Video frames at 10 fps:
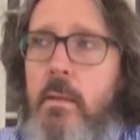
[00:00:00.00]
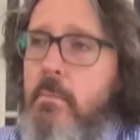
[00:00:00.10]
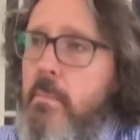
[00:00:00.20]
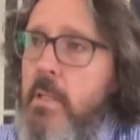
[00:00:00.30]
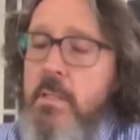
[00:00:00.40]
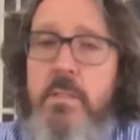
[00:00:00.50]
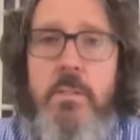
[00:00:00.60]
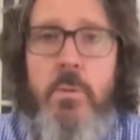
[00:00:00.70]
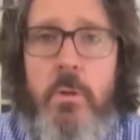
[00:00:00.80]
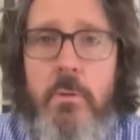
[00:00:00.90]
It's
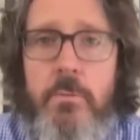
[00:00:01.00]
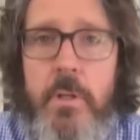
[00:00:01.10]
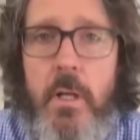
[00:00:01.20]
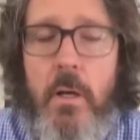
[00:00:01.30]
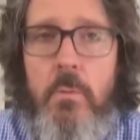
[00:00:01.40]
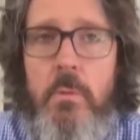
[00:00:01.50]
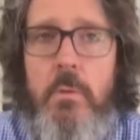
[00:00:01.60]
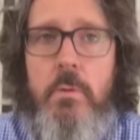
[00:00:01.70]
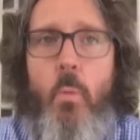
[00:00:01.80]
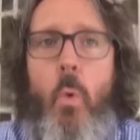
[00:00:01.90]
sort of,
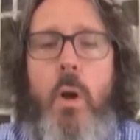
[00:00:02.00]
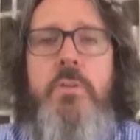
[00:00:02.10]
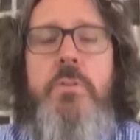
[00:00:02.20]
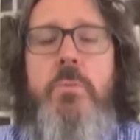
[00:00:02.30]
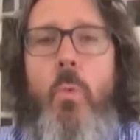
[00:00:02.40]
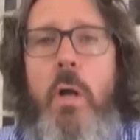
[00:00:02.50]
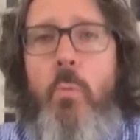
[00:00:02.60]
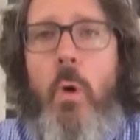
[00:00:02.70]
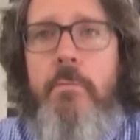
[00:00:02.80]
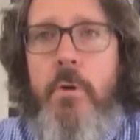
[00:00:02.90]

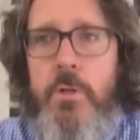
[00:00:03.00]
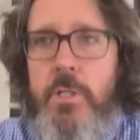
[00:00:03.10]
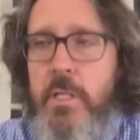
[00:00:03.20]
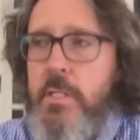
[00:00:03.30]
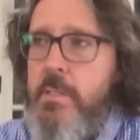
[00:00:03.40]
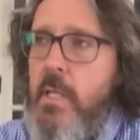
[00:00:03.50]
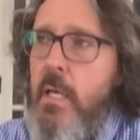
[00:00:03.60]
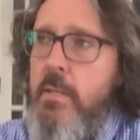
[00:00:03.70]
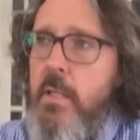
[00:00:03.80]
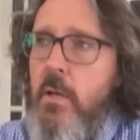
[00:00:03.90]
one version is,
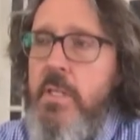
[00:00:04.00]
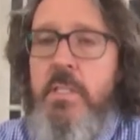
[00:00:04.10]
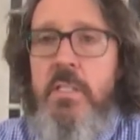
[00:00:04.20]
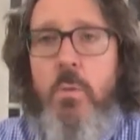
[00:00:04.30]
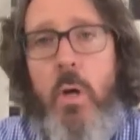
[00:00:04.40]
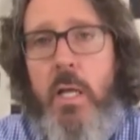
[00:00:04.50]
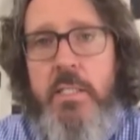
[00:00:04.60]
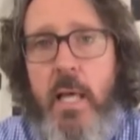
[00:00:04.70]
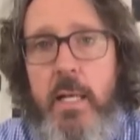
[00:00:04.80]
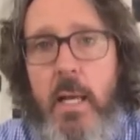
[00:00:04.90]
this isn't what I
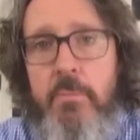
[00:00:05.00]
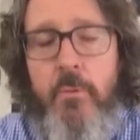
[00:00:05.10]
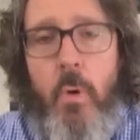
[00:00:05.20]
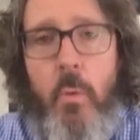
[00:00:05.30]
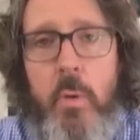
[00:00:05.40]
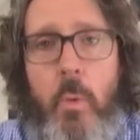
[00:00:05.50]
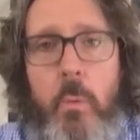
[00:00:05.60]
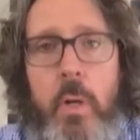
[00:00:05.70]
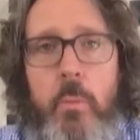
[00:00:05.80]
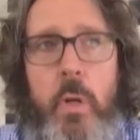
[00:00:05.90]
signed up for
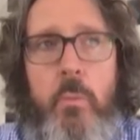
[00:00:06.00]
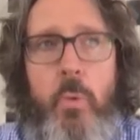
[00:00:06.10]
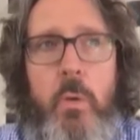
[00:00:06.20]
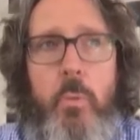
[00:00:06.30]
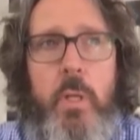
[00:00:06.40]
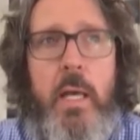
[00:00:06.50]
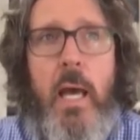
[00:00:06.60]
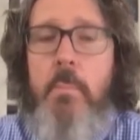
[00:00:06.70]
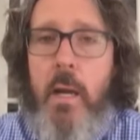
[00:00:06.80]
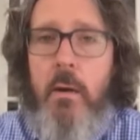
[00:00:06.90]
when we
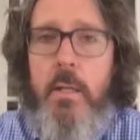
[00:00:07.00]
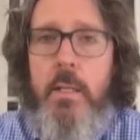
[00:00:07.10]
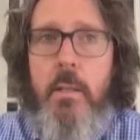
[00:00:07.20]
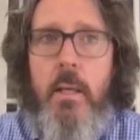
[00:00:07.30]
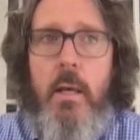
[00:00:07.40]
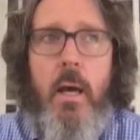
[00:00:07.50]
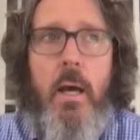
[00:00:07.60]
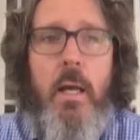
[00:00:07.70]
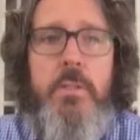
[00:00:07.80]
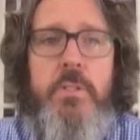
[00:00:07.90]
got married.
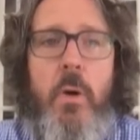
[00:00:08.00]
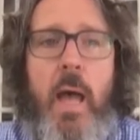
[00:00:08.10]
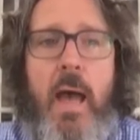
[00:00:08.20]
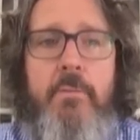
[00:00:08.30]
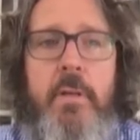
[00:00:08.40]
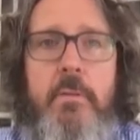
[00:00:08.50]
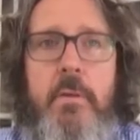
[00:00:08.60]
And so having